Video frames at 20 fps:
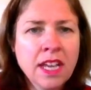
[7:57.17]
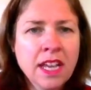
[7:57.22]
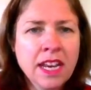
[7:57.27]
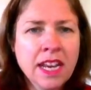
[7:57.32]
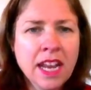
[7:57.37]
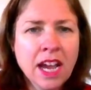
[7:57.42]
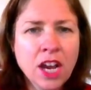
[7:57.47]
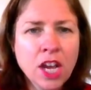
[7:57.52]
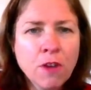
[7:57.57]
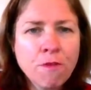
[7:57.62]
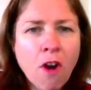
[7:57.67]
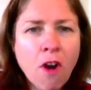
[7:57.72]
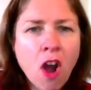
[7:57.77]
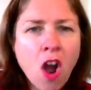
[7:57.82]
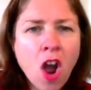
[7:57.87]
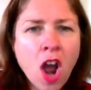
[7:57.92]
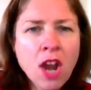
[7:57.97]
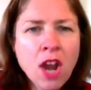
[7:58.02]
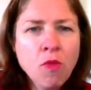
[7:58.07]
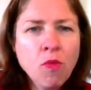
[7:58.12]
Now, if
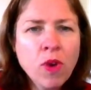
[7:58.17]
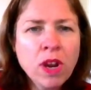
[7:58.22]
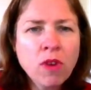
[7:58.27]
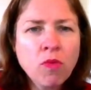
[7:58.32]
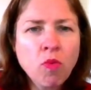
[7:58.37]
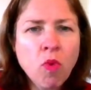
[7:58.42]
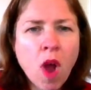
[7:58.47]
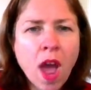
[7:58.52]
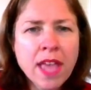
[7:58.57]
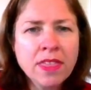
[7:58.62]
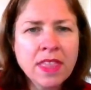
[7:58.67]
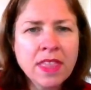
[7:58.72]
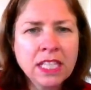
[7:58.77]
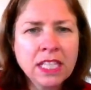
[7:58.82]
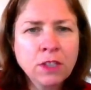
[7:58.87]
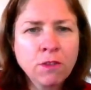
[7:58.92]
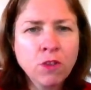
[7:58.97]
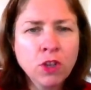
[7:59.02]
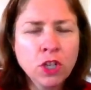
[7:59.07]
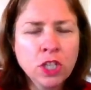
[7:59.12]
I rewrite
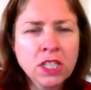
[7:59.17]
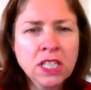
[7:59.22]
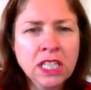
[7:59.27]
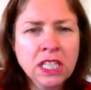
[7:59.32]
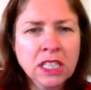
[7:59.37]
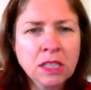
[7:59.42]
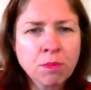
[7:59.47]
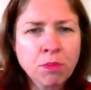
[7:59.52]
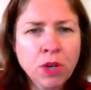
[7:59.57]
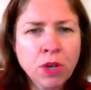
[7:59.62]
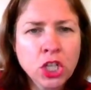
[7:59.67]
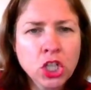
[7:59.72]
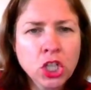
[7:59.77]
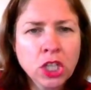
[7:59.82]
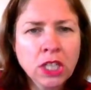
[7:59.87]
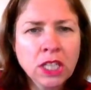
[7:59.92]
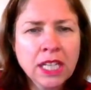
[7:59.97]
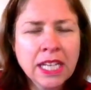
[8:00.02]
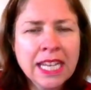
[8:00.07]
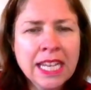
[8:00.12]
this first
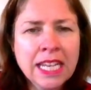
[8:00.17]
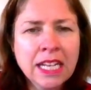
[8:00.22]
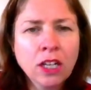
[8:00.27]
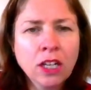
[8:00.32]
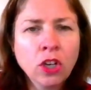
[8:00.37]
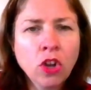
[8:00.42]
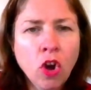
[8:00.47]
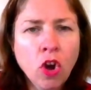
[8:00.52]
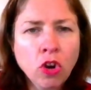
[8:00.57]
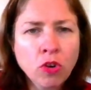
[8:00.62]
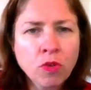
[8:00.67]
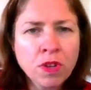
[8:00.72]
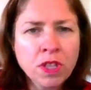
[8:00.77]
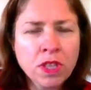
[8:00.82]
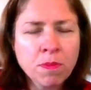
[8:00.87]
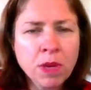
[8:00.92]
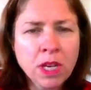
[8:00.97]
expression in logarithmic